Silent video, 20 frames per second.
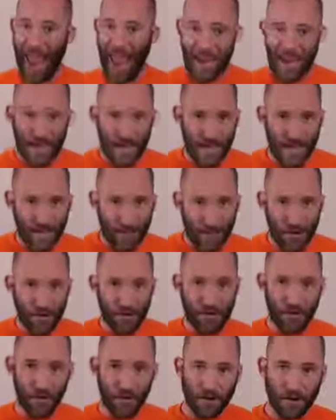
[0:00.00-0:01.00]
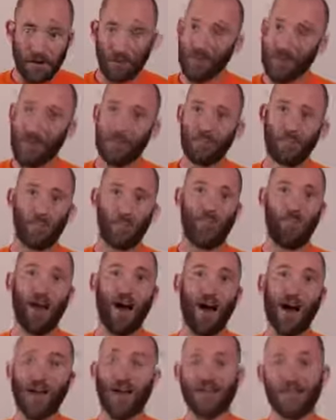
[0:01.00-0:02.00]
any computer that
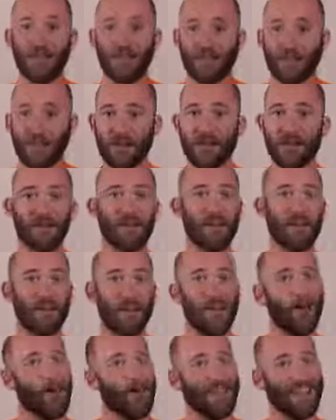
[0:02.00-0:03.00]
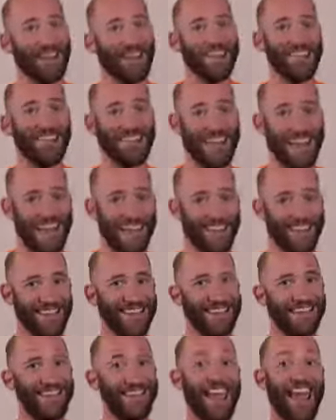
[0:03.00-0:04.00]
provides a service on the network is
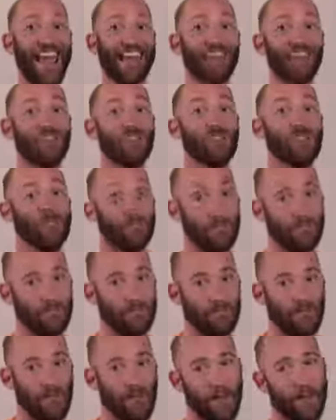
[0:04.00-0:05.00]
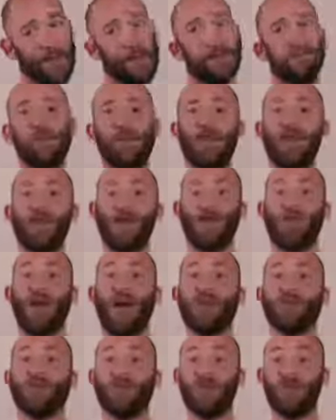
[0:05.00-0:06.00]
technically a server. But then you
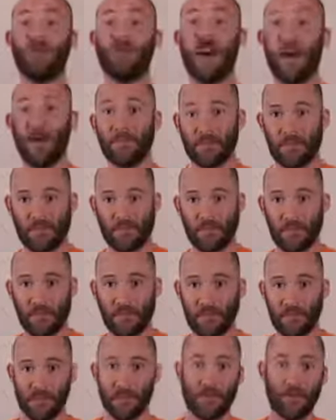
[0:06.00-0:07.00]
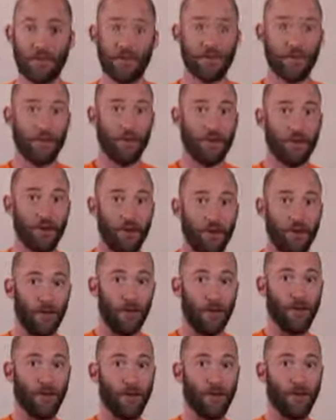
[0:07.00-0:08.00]
have two types of servers. The server,
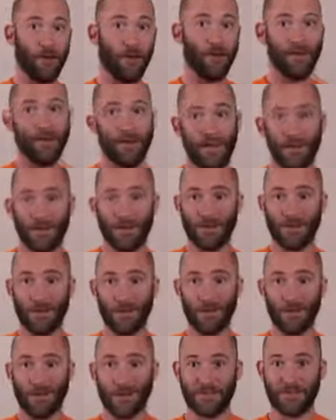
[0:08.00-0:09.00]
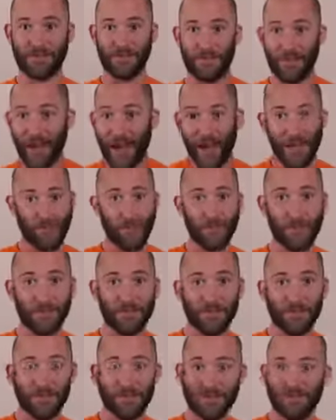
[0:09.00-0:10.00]
that supports 5
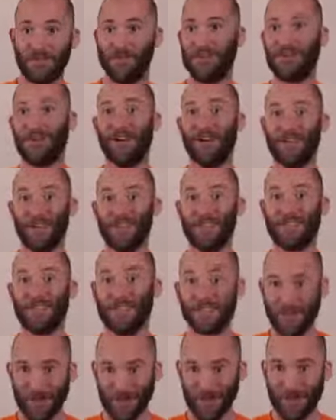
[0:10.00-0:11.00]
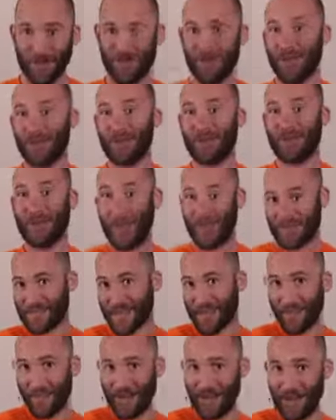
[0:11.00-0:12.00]
users, it's a little computer, has a
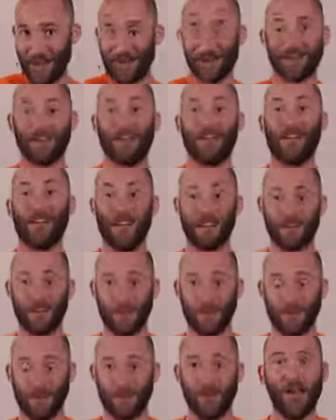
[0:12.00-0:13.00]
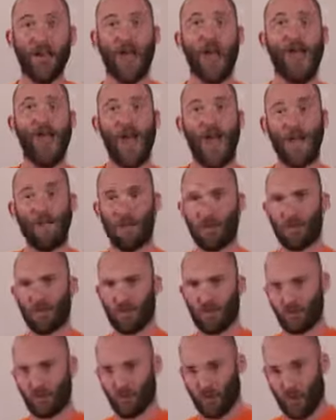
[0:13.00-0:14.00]
couple files on it, has a printer, and the
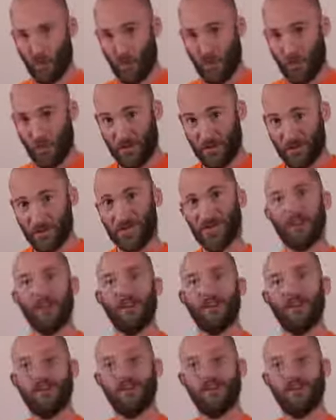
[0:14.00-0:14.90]
servers